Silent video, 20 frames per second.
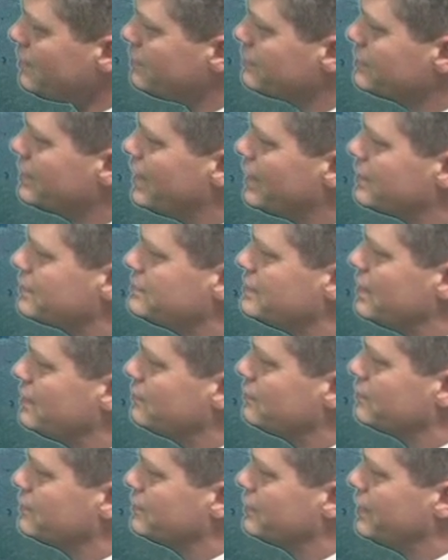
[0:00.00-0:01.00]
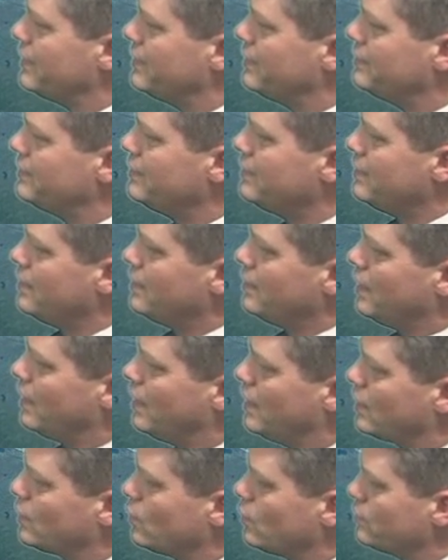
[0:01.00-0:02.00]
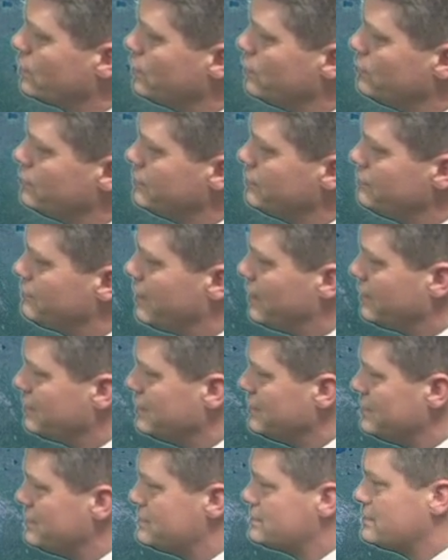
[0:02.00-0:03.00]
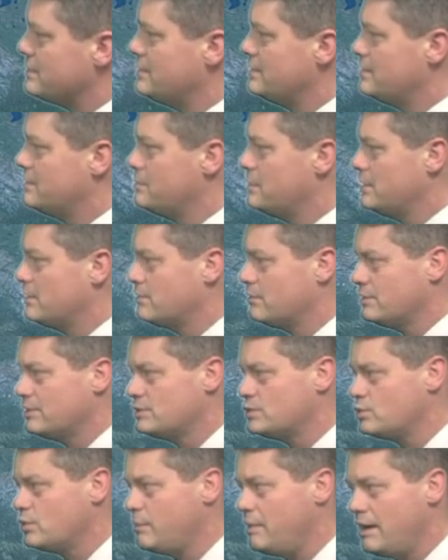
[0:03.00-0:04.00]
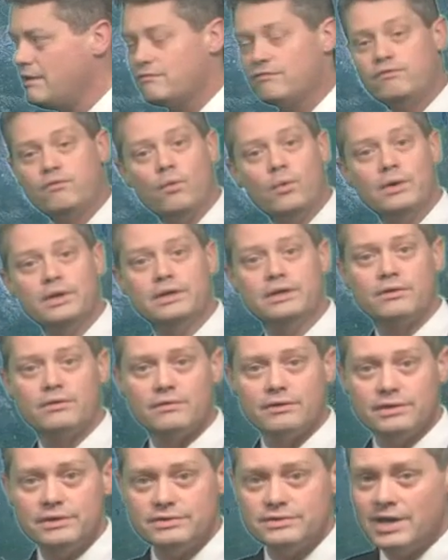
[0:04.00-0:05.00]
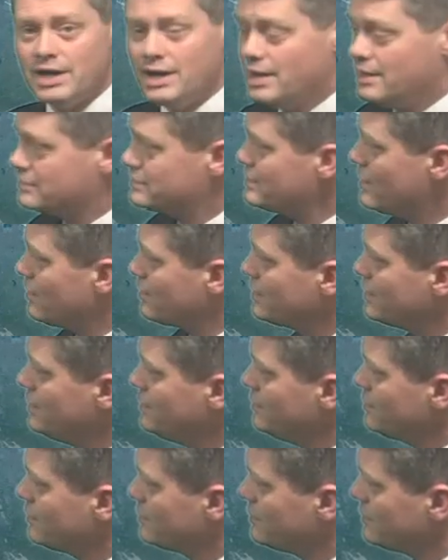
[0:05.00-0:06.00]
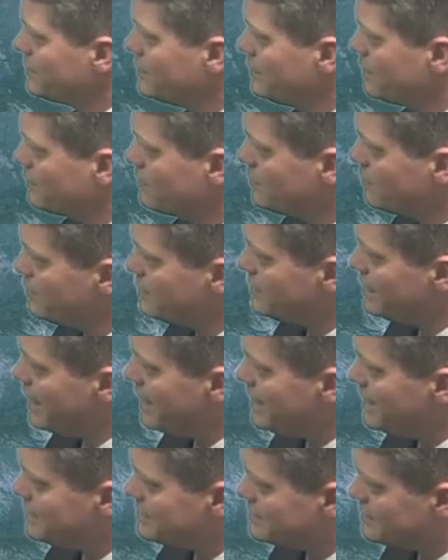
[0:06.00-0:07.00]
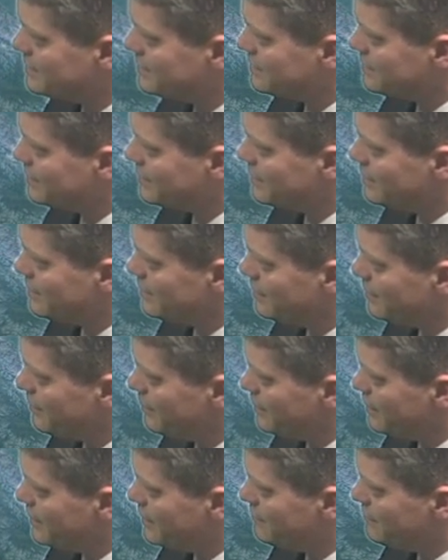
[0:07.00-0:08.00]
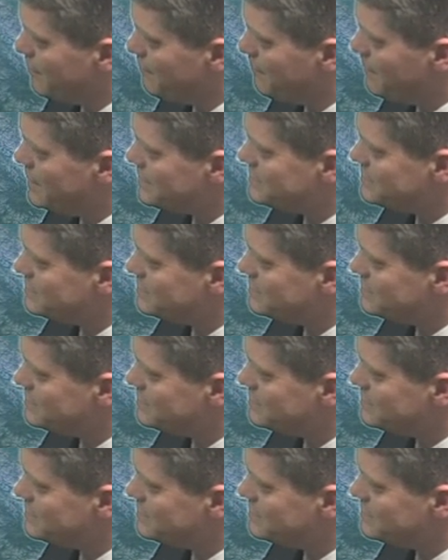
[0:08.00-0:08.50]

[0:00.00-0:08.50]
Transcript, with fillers: Yakutat 39. Cordova, Valdez in the mid-30s to about 40 degrees. Talkeetna, you're looking at 38, and again, kind of a messy